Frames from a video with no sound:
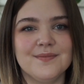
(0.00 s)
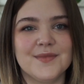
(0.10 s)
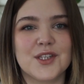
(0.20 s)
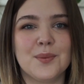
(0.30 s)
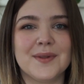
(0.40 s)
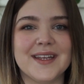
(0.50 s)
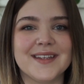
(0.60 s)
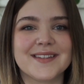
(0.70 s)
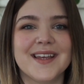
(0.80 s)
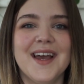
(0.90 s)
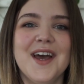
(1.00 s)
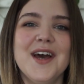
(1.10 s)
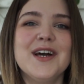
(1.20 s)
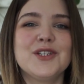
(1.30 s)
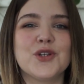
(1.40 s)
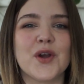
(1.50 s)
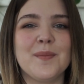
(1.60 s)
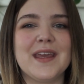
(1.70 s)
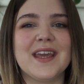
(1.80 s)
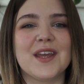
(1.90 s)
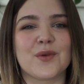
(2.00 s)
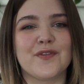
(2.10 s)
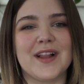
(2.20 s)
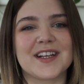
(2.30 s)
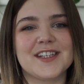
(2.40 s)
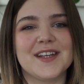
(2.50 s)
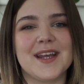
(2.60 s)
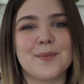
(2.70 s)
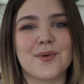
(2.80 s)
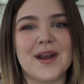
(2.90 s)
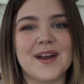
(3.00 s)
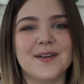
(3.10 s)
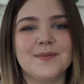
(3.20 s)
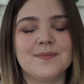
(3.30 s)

So please, join me in reflection and prayer.